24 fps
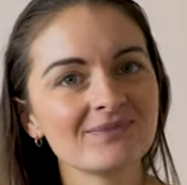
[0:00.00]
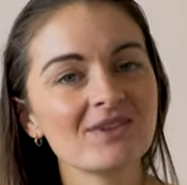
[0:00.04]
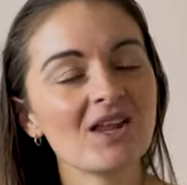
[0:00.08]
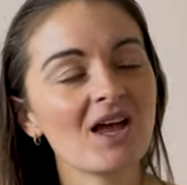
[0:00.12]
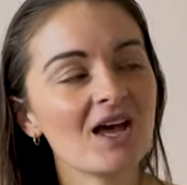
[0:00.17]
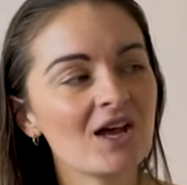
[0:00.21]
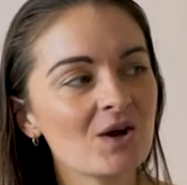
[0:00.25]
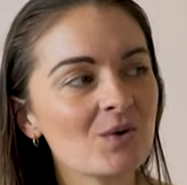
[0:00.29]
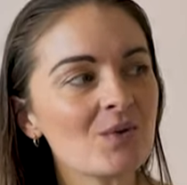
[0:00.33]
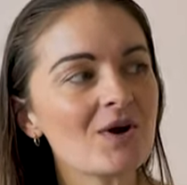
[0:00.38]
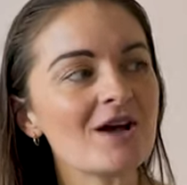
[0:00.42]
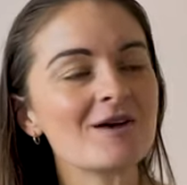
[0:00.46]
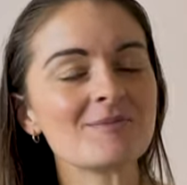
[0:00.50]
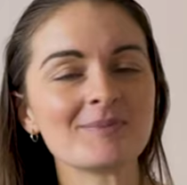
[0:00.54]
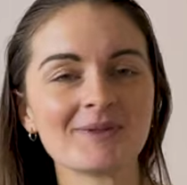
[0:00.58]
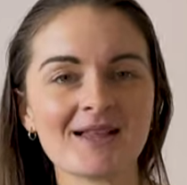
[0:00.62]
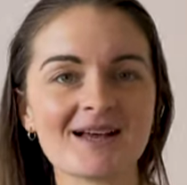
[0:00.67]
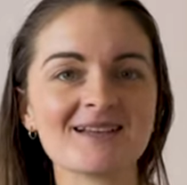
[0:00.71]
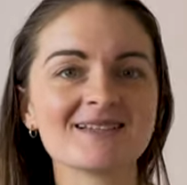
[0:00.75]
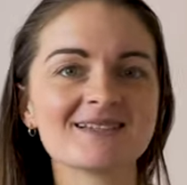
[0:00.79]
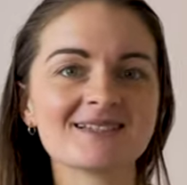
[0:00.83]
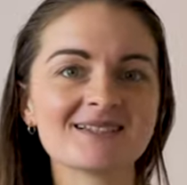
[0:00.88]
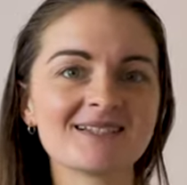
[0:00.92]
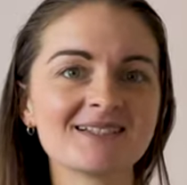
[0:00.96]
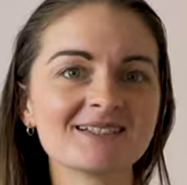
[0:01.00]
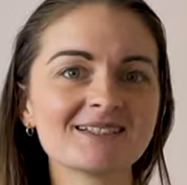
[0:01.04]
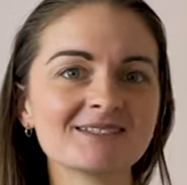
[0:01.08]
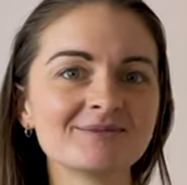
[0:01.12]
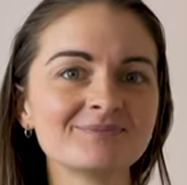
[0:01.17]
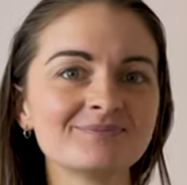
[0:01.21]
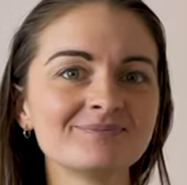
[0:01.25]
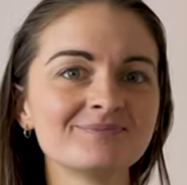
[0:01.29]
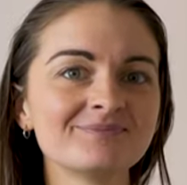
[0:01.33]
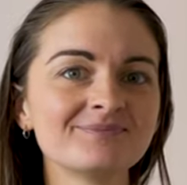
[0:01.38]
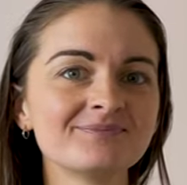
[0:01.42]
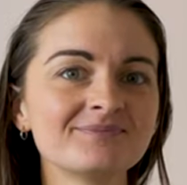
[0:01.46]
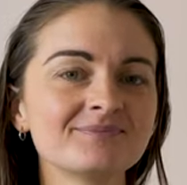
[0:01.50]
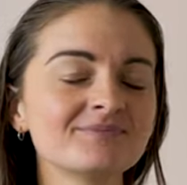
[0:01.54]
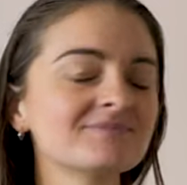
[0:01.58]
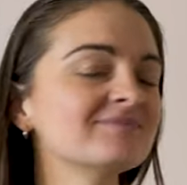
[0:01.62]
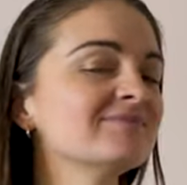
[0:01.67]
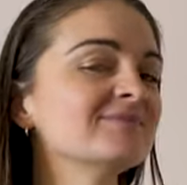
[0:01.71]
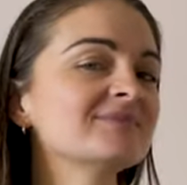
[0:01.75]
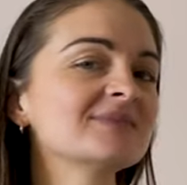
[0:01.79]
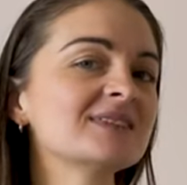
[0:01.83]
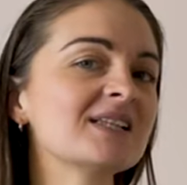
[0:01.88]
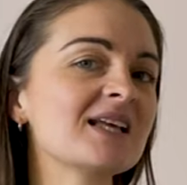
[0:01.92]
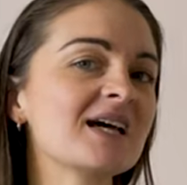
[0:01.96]
I wear plastic
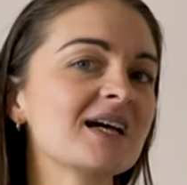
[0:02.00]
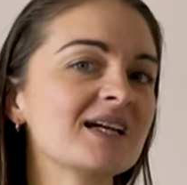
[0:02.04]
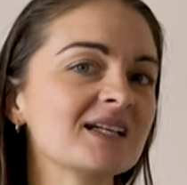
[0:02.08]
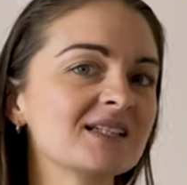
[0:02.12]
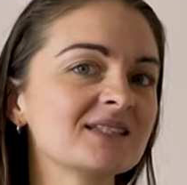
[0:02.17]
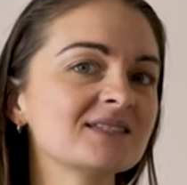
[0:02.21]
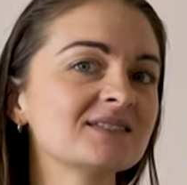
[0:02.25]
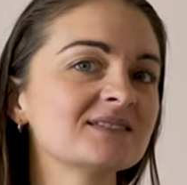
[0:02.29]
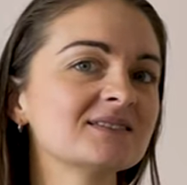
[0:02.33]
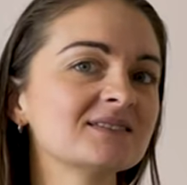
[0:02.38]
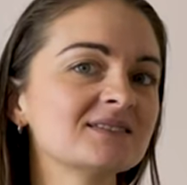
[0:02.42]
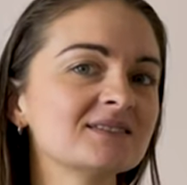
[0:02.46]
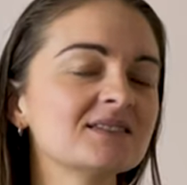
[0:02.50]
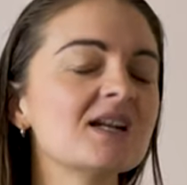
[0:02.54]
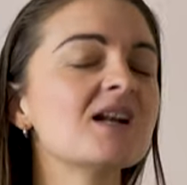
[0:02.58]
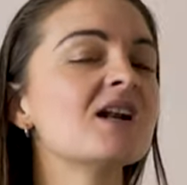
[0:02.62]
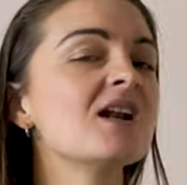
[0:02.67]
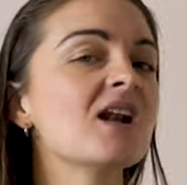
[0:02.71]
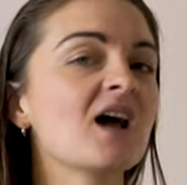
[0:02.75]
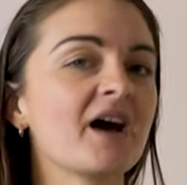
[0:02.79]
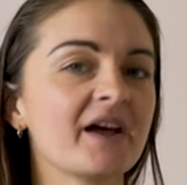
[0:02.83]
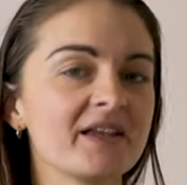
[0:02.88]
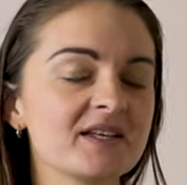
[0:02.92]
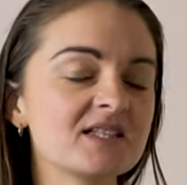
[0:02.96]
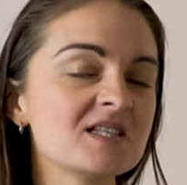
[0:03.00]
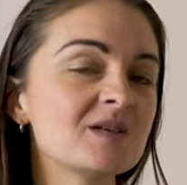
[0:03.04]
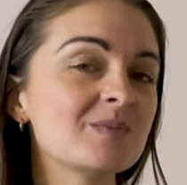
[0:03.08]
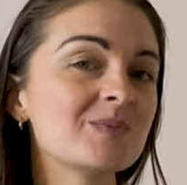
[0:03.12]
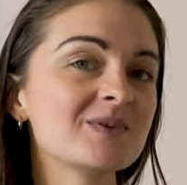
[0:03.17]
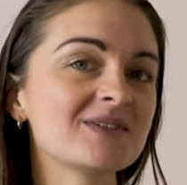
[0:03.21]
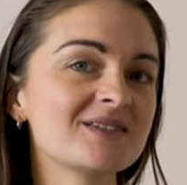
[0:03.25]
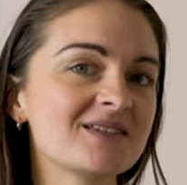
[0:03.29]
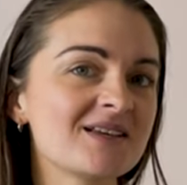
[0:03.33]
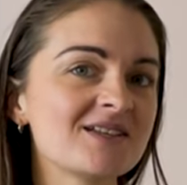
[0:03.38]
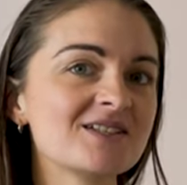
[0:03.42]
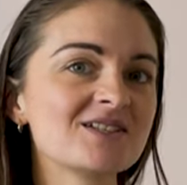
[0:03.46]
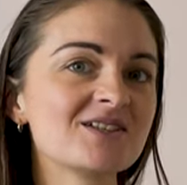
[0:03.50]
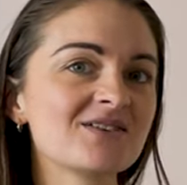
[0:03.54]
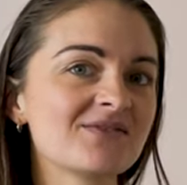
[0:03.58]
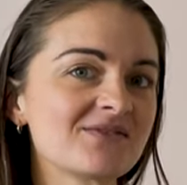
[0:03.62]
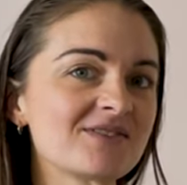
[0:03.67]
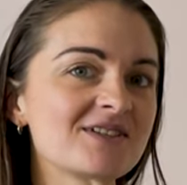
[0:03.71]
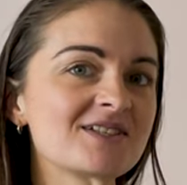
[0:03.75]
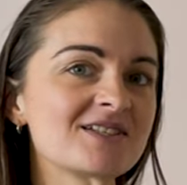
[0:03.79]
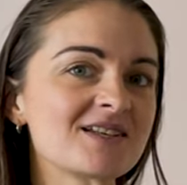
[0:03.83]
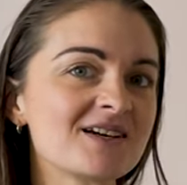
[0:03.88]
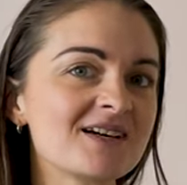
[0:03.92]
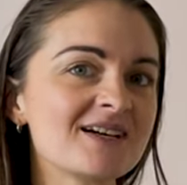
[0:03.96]
like 90% of
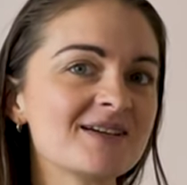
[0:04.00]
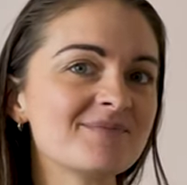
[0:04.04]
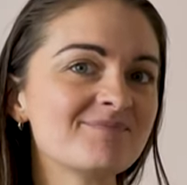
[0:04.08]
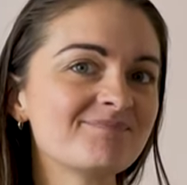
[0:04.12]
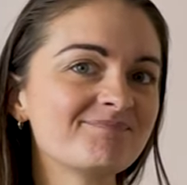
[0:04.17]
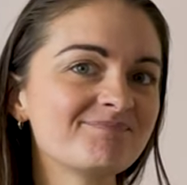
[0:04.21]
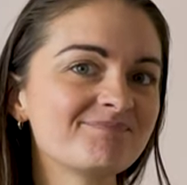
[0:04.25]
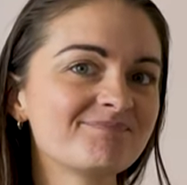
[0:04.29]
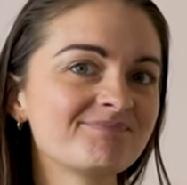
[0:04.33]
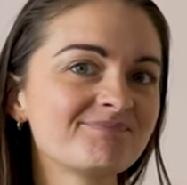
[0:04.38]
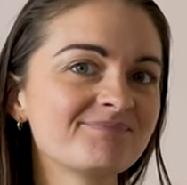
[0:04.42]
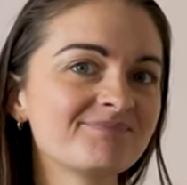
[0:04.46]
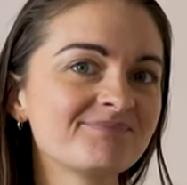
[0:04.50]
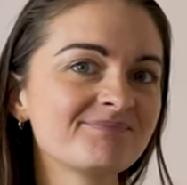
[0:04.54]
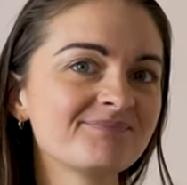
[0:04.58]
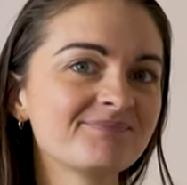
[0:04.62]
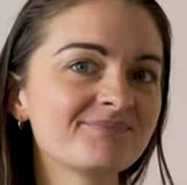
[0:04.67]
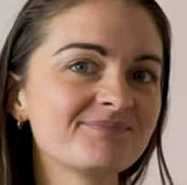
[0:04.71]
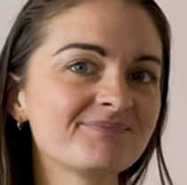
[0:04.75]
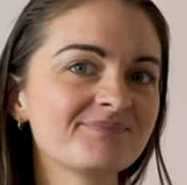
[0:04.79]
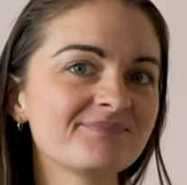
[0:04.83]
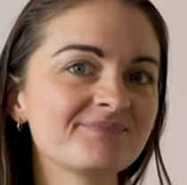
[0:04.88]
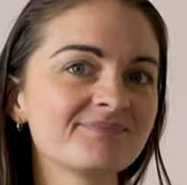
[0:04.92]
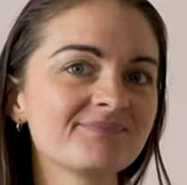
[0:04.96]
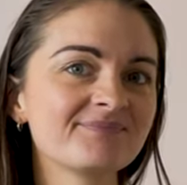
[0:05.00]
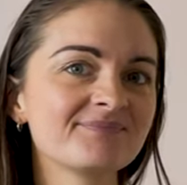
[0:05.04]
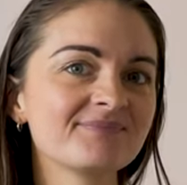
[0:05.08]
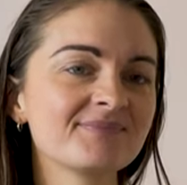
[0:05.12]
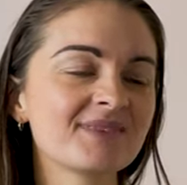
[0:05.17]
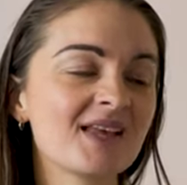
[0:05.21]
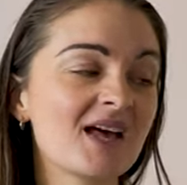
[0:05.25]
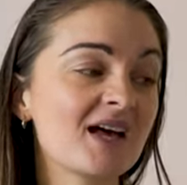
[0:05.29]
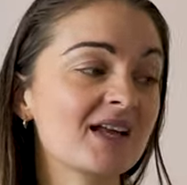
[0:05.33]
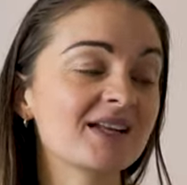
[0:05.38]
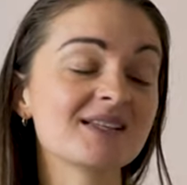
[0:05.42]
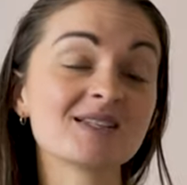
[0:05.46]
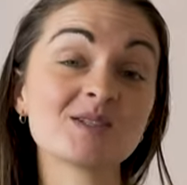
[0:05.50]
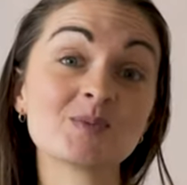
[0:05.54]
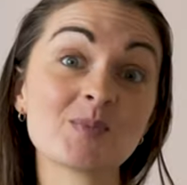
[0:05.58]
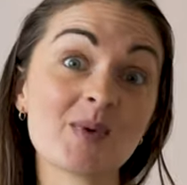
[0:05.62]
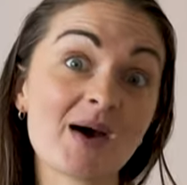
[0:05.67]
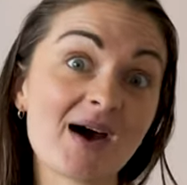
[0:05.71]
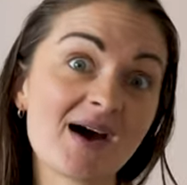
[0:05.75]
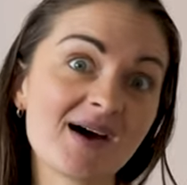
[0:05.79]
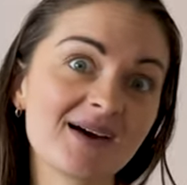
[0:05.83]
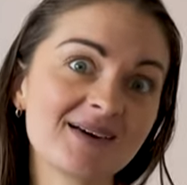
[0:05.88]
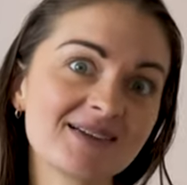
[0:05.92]
the time, and it's bad.